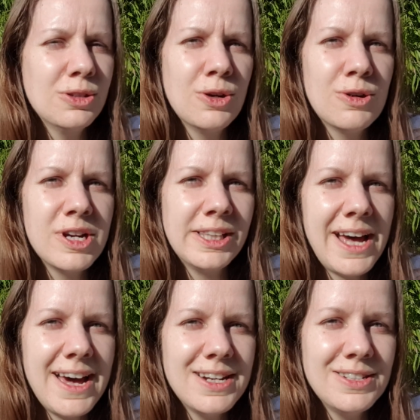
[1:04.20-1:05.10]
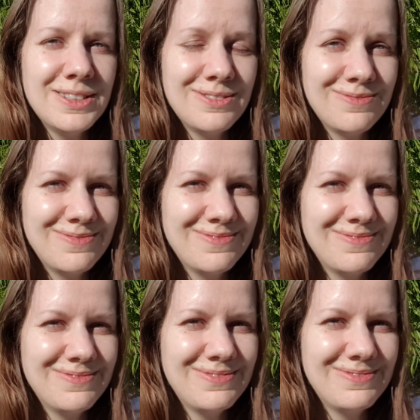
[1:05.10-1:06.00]
Lori Ladd.
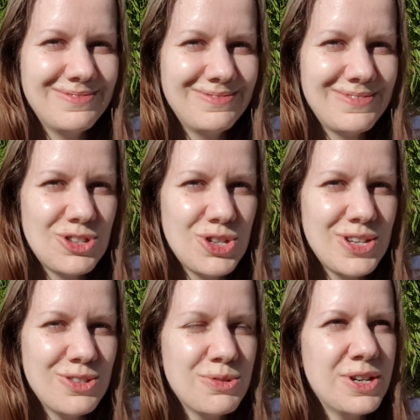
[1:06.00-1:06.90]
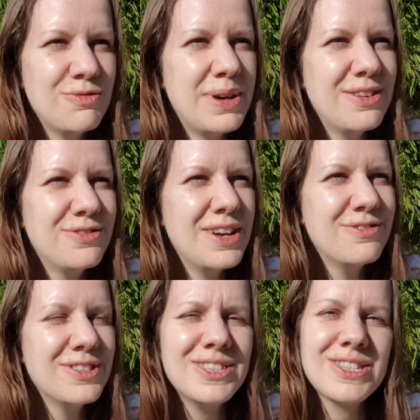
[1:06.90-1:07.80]
She's one of my
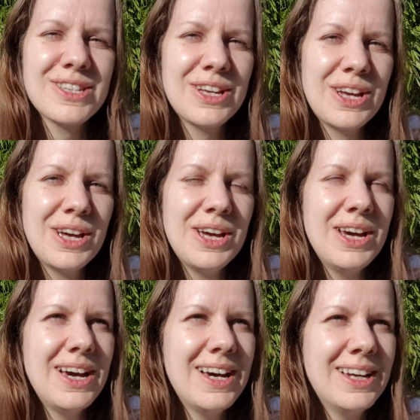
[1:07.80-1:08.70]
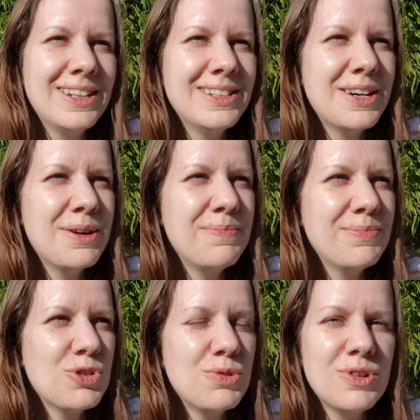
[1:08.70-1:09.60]
favorites. And
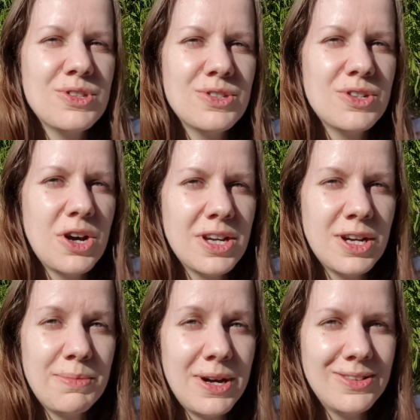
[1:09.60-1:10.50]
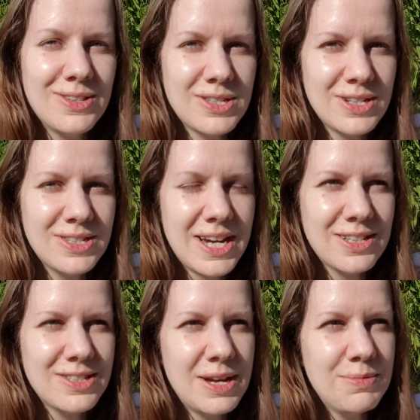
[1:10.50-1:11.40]
she was talking about this exact
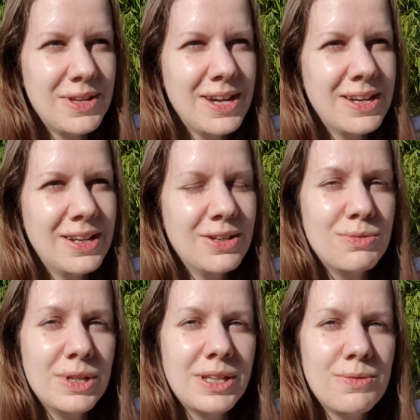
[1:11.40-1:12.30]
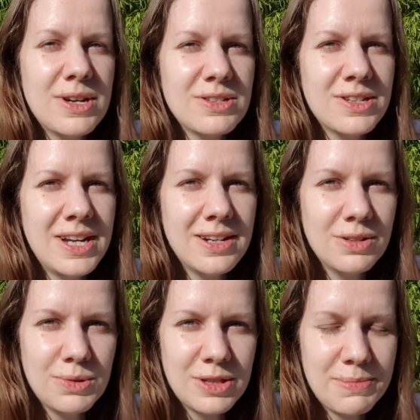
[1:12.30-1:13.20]
same thing, and it really resonated
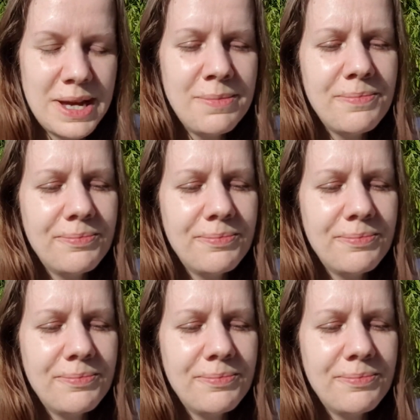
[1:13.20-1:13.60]
with me